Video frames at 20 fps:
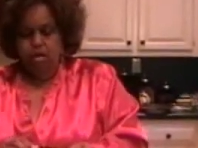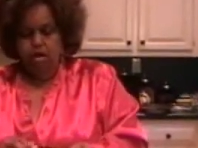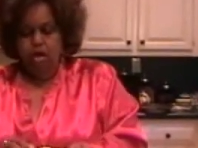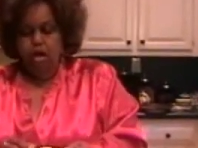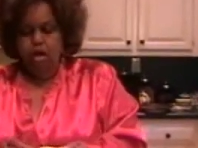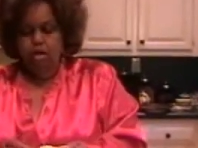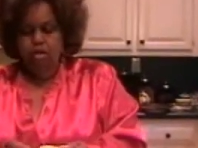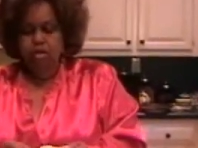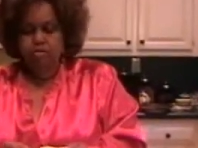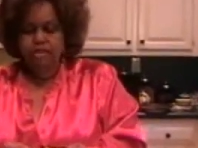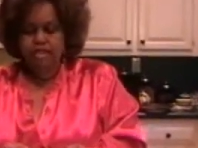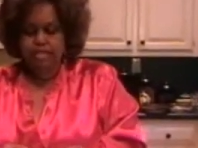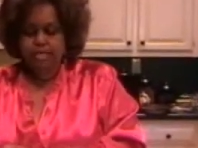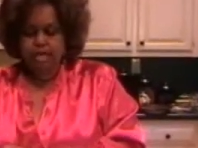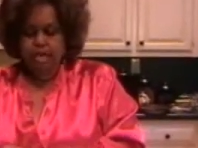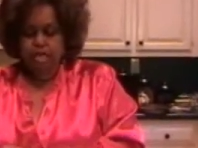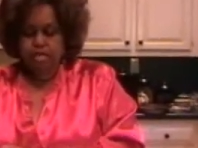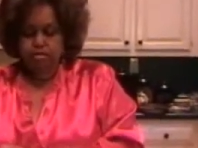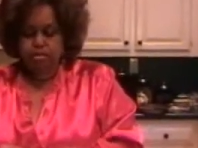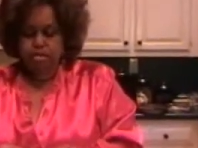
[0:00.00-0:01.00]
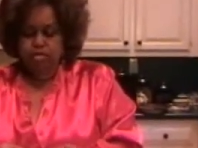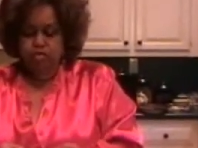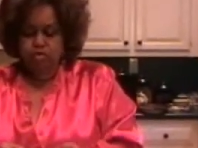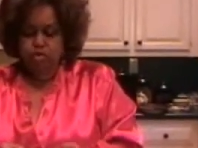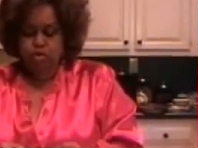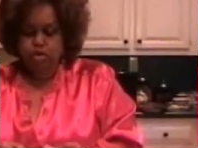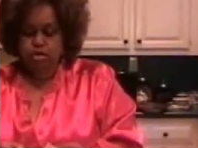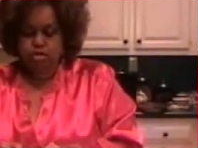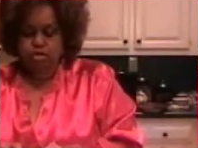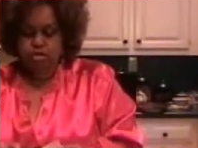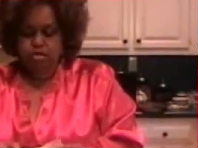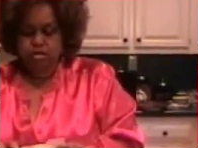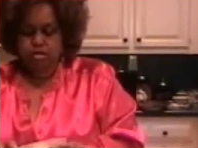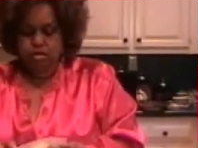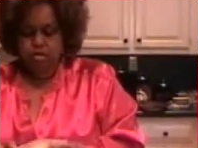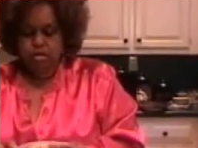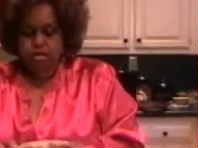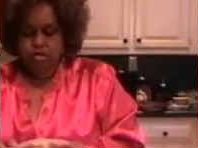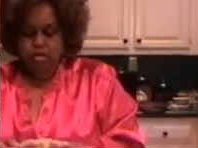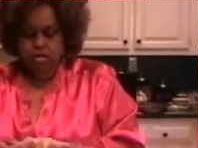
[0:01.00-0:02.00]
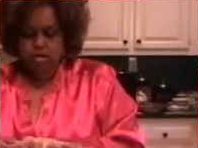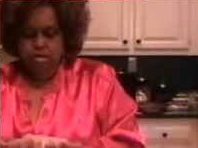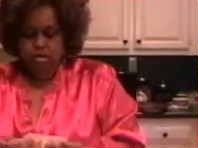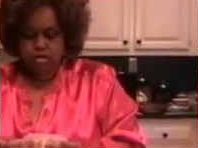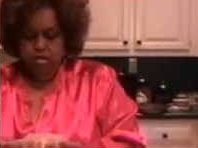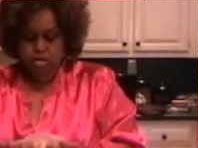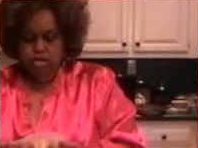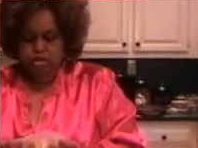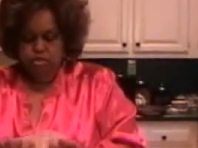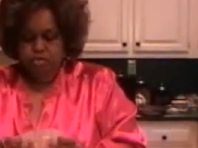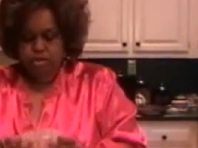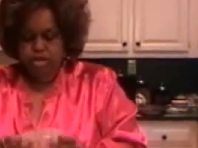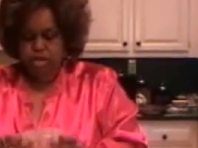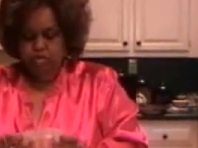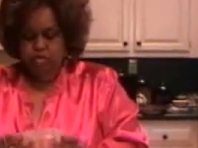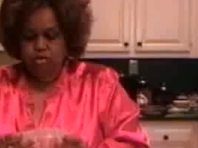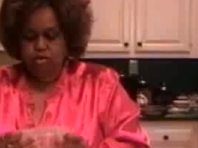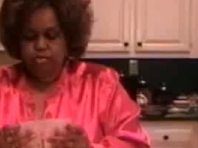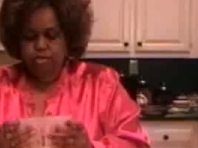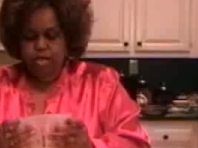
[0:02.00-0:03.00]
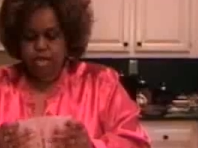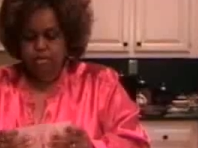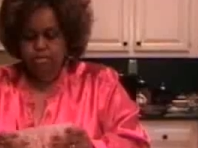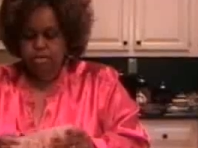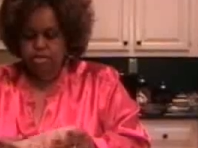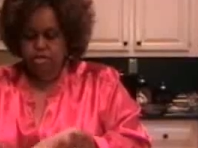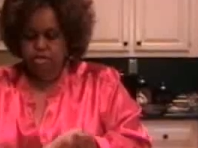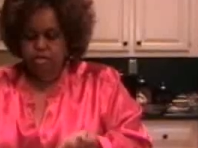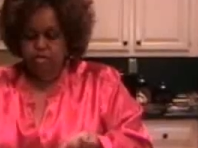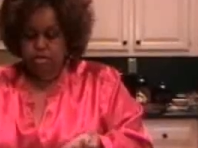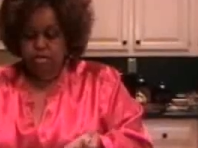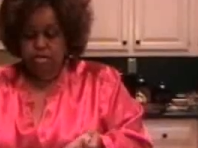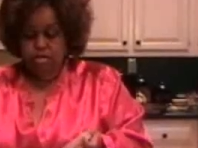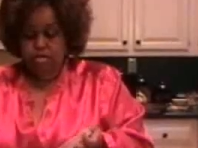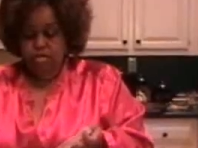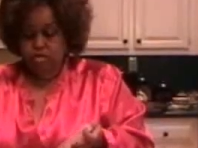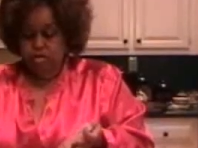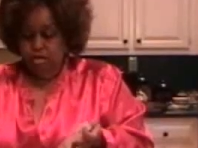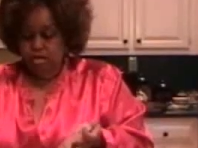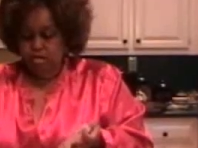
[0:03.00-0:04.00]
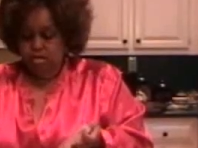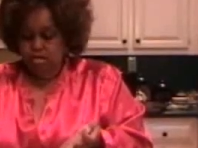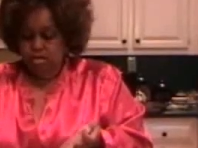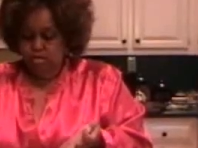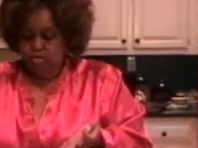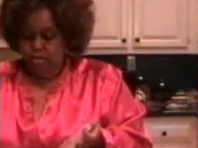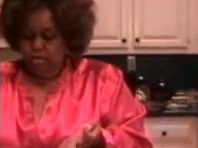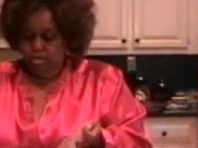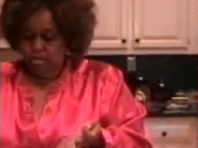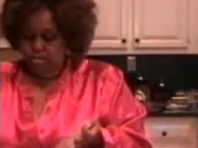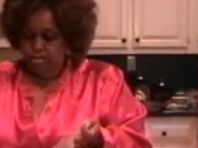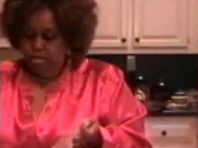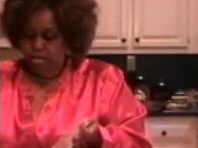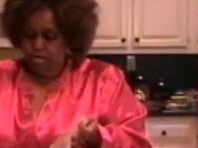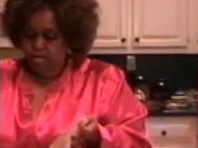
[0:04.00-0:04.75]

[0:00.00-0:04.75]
All of these items, of course, should be at room temperature when you start this recipe.